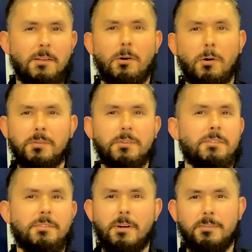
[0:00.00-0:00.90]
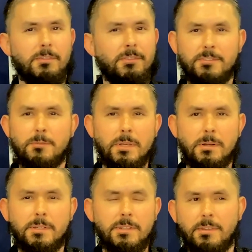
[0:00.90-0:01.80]
all these. This is such a big
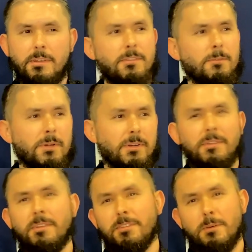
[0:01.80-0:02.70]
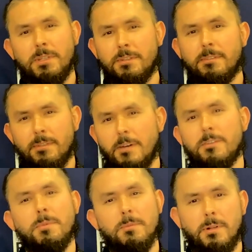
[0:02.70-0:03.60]
organization where so many
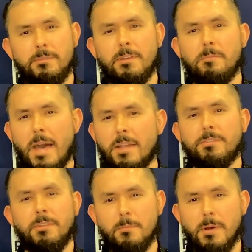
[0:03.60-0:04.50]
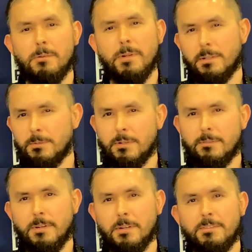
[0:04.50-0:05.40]
other people are very passionate about regulatory
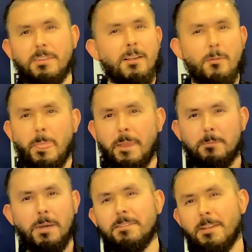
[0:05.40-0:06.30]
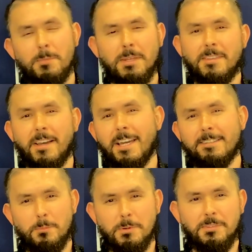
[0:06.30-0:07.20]
affairs. You might not meet that kind
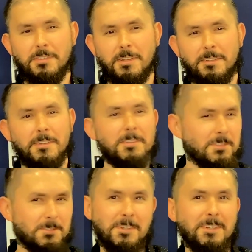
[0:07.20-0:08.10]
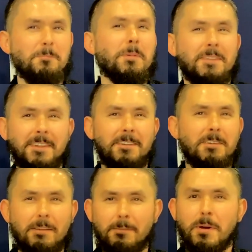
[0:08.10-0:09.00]
of a person on, on the street, but here you
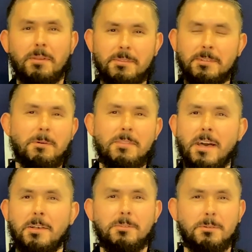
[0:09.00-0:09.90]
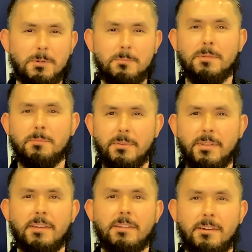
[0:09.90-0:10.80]
have about you know a thousand or more people
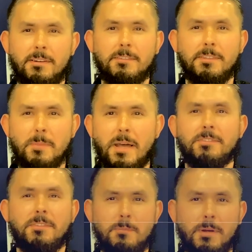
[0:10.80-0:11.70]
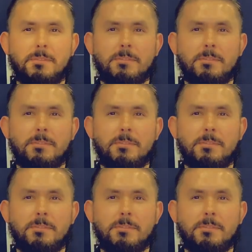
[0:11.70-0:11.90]
that are really passionate about